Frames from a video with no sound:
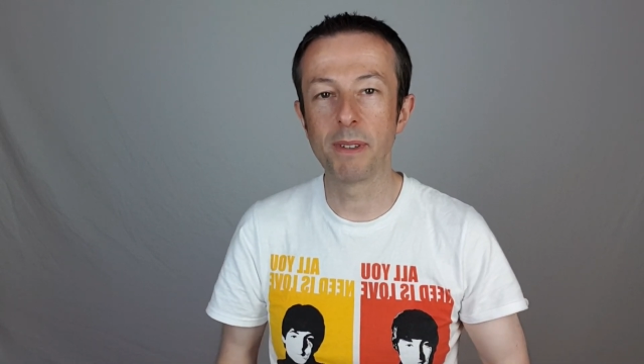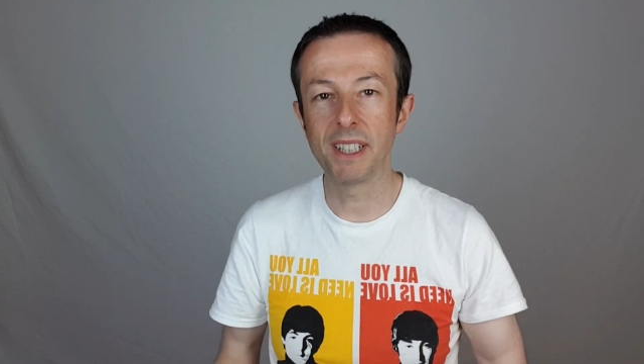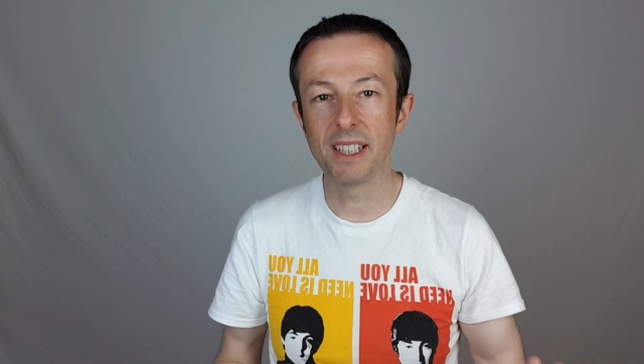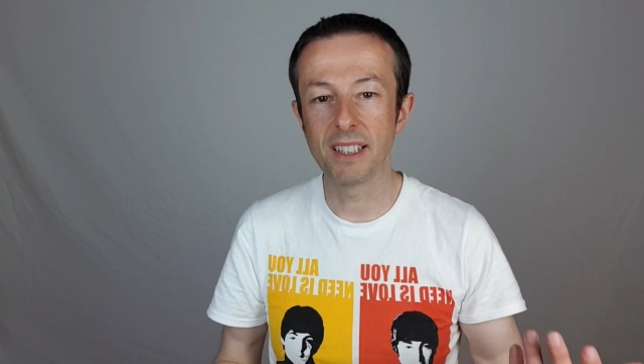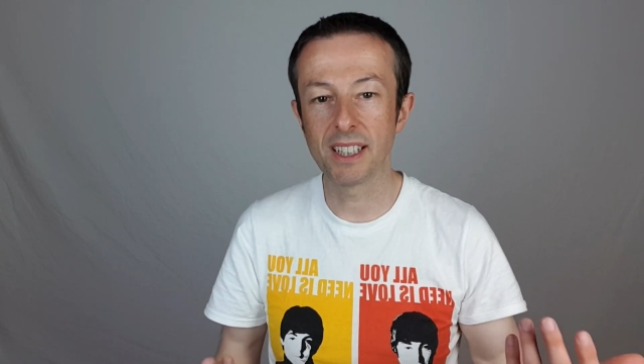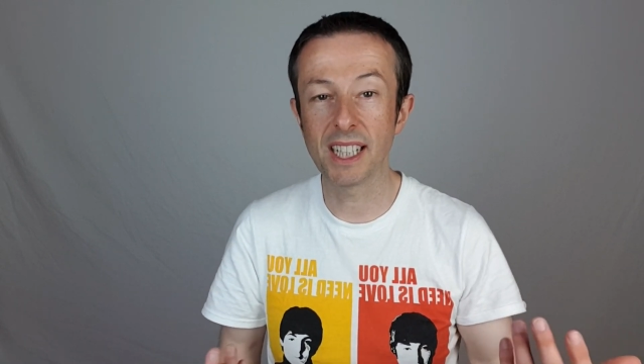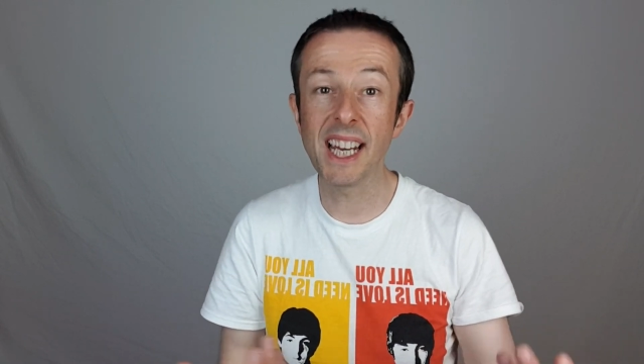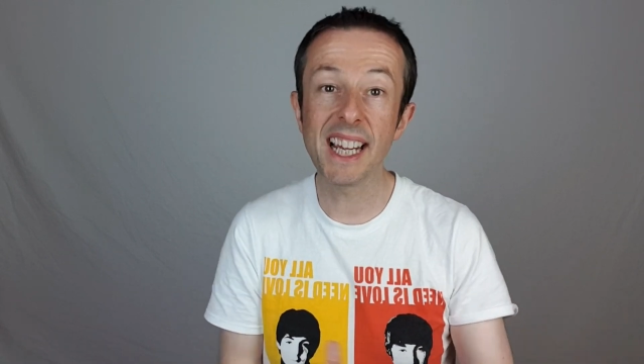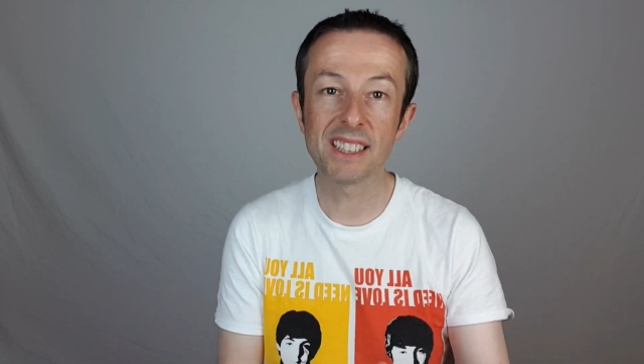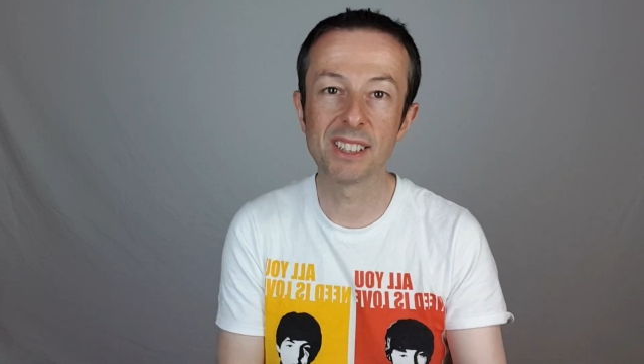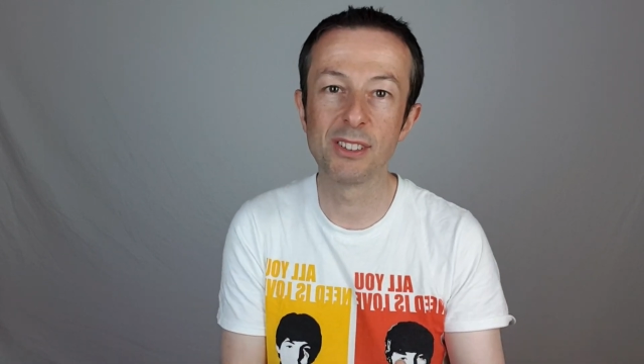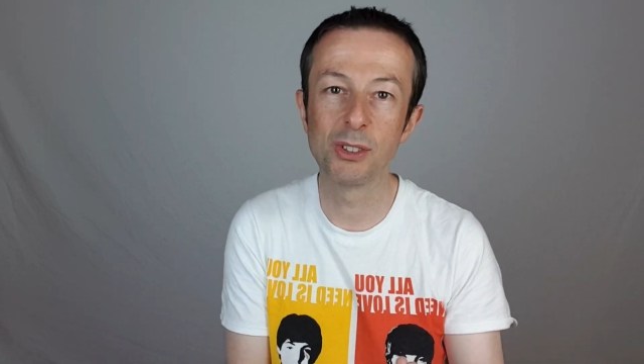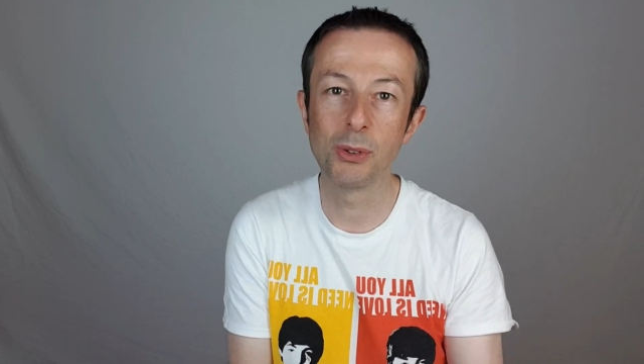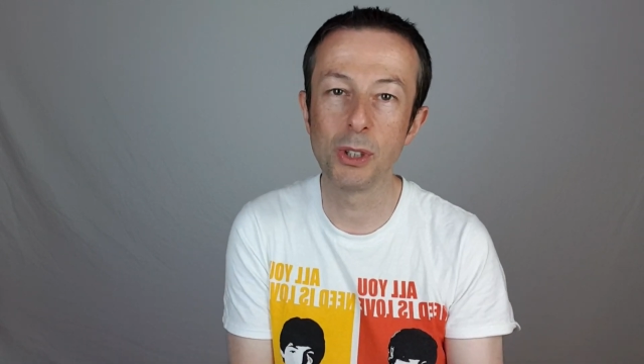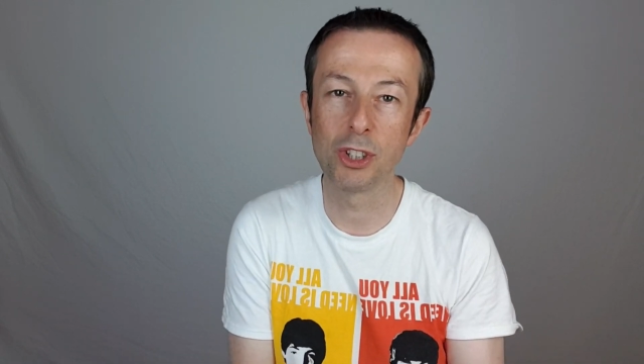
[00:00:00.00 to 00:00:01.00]
be
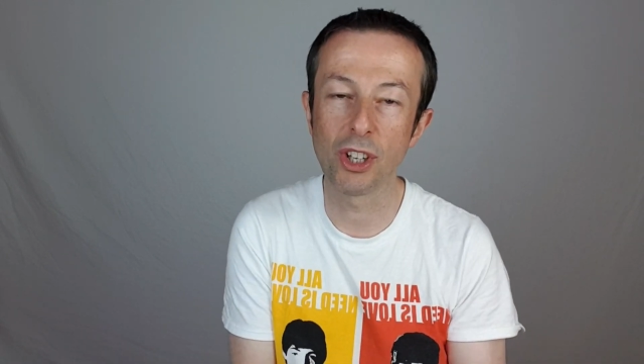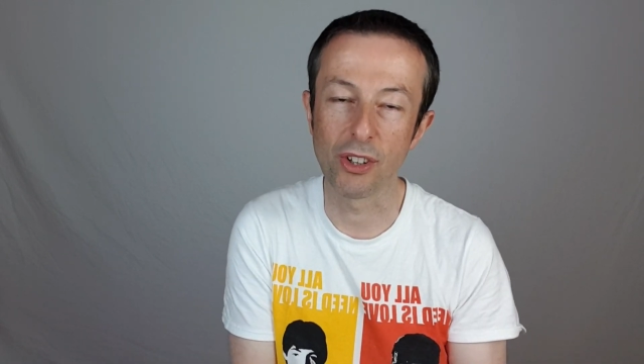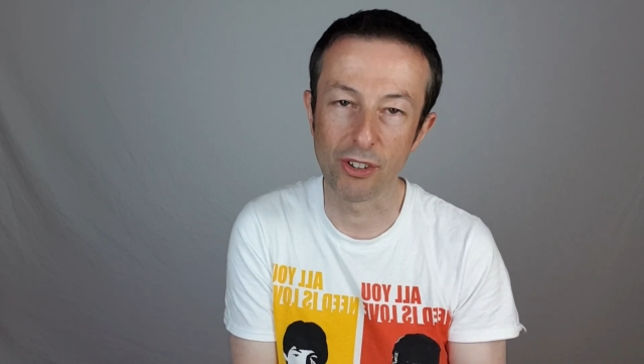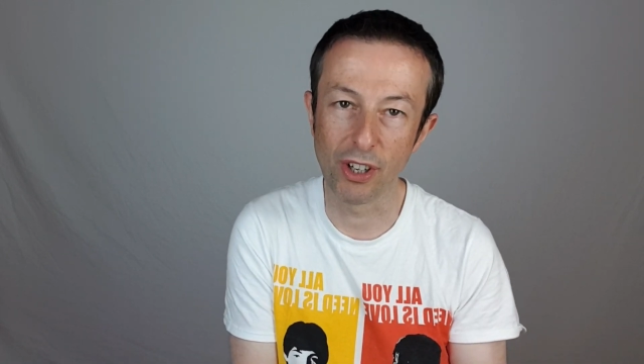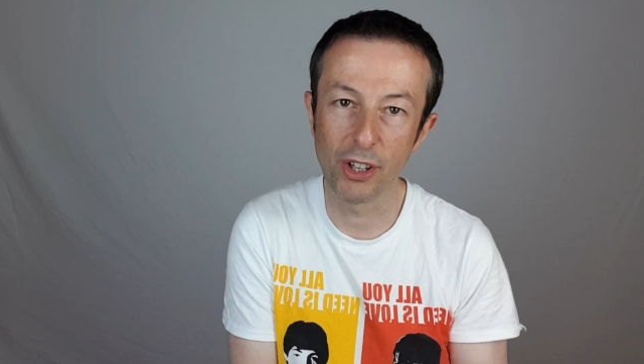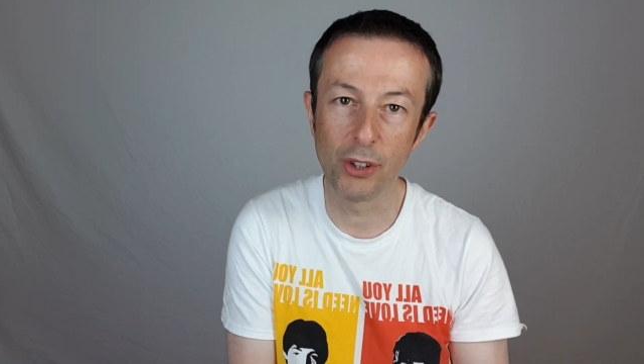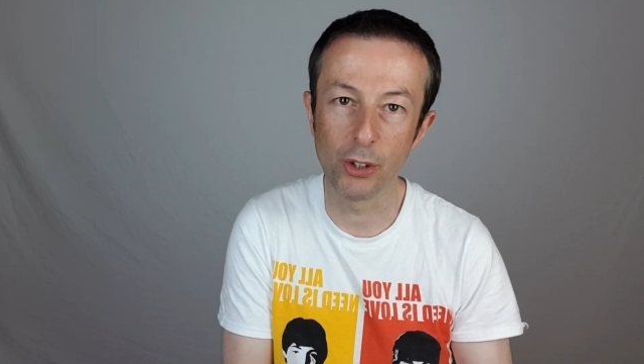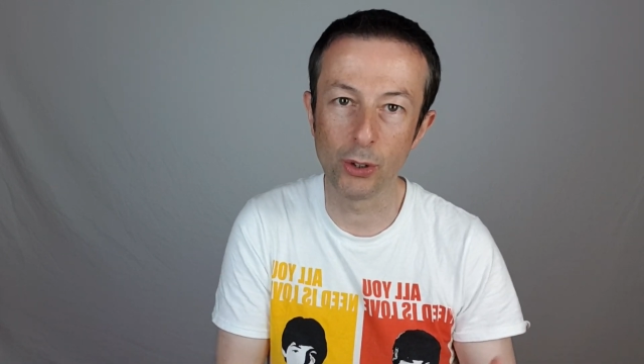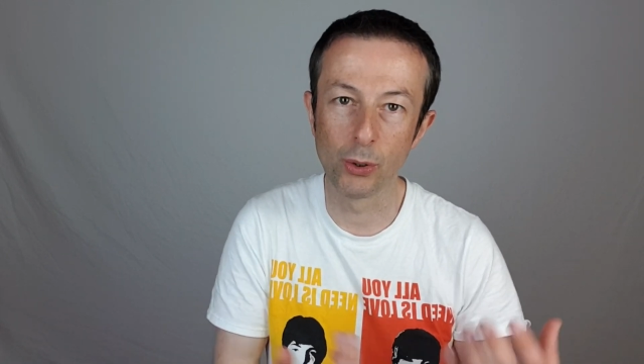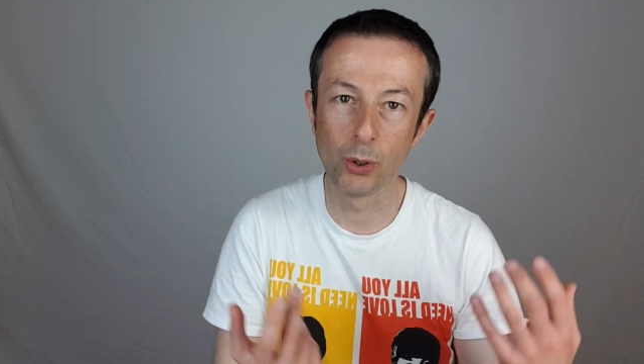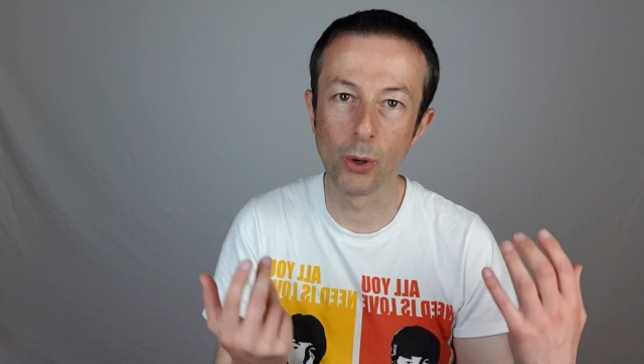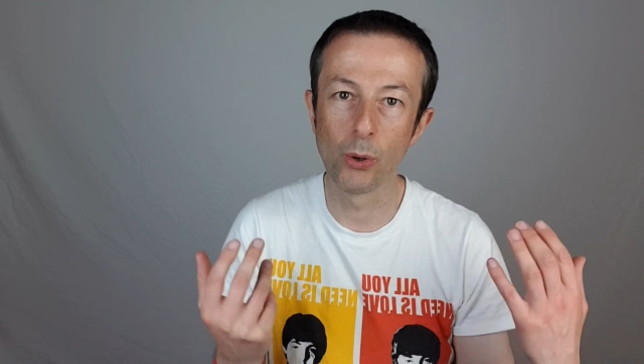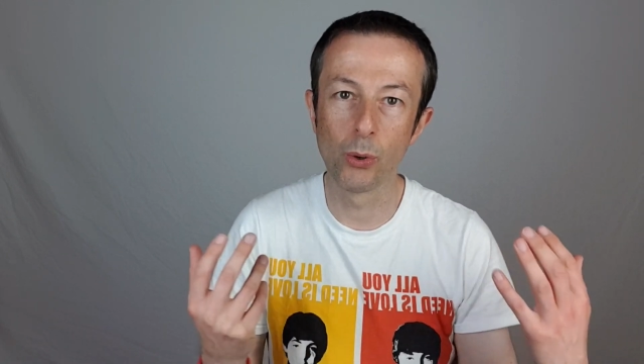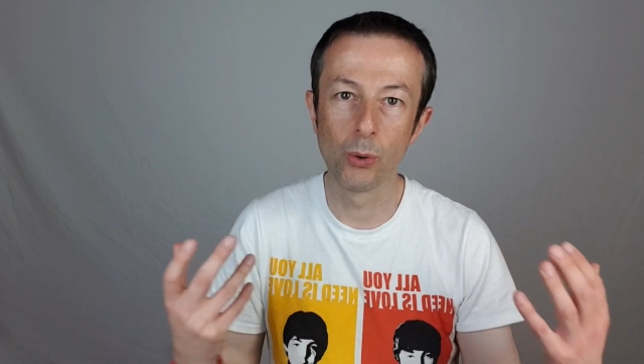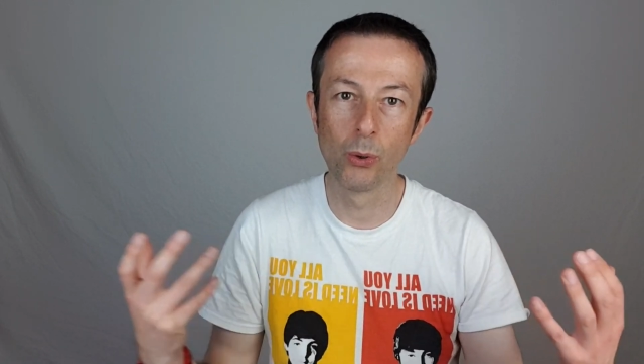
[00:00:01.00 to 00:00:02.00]
connected to each other and that you'll
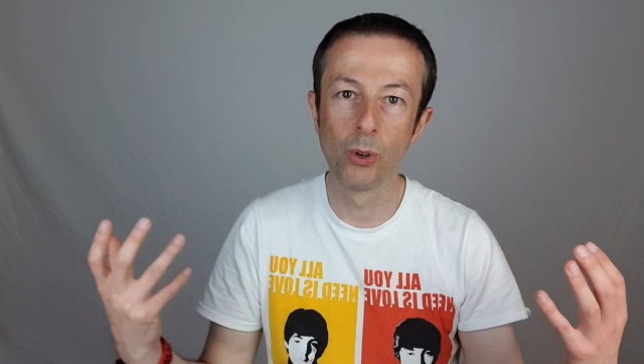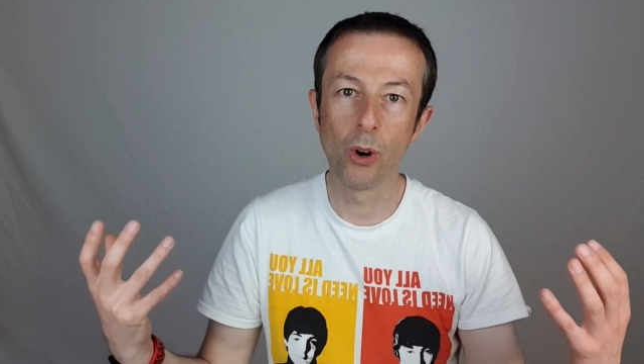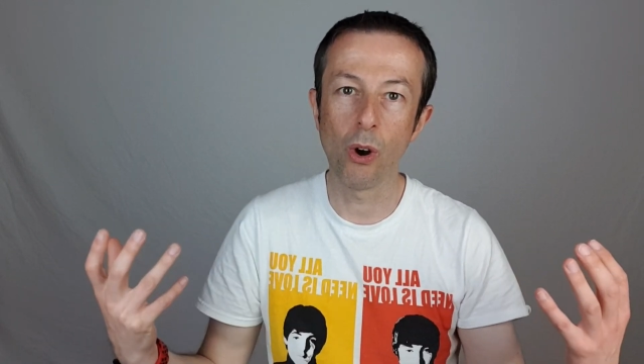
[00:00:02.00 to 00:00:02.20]
go